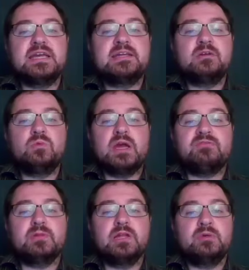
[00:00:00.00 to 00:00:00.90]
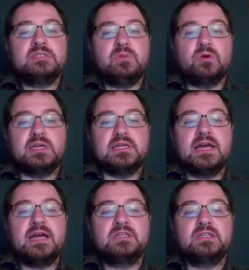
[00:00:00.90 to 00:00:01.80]
is taken away from Chloe's body
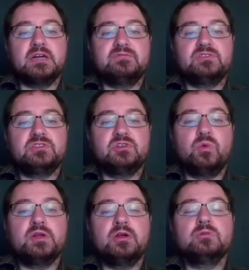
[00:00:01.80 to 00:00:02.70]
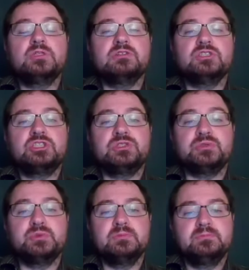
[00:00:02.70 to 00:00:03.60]
and handcuffed to the one holding the
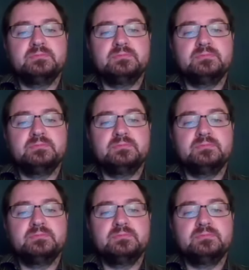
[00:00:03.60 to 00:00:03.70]
shoe.